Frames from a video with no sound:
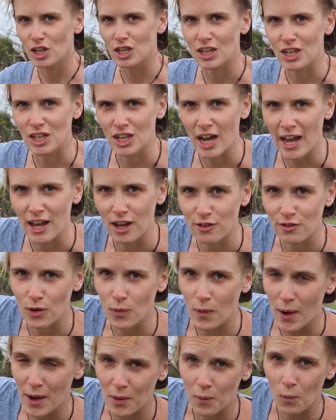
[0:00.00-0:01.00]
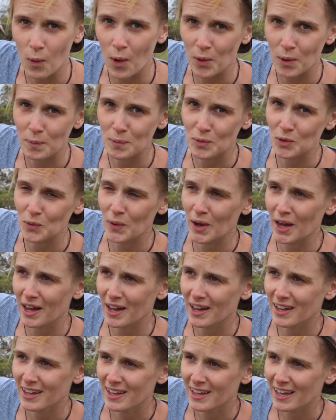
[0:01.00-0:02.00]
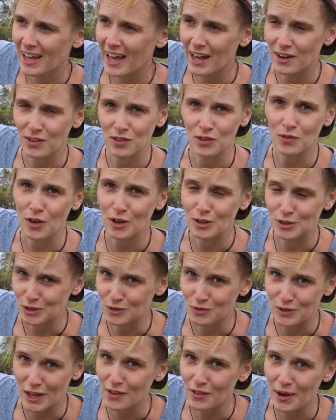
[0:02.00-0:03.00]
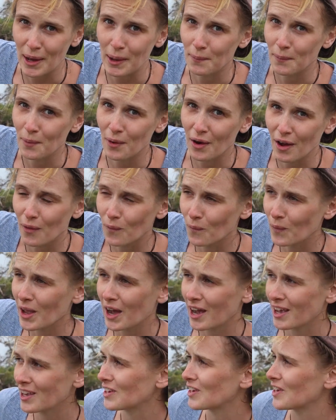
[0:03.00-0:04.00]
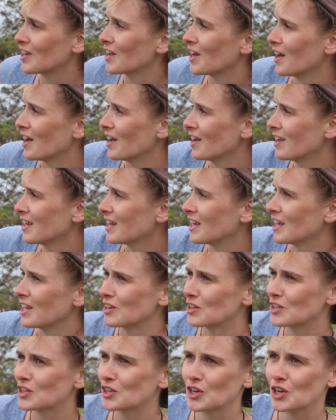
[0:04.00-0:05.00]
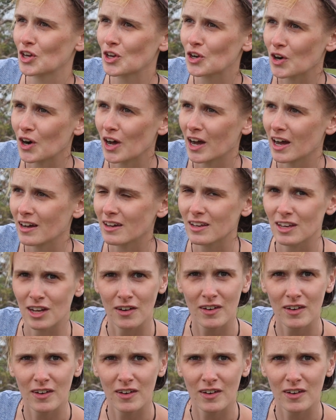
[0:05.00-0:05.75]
G'day everyone and welcome to Hannah's version of David Attenborough. We are here in Mikkira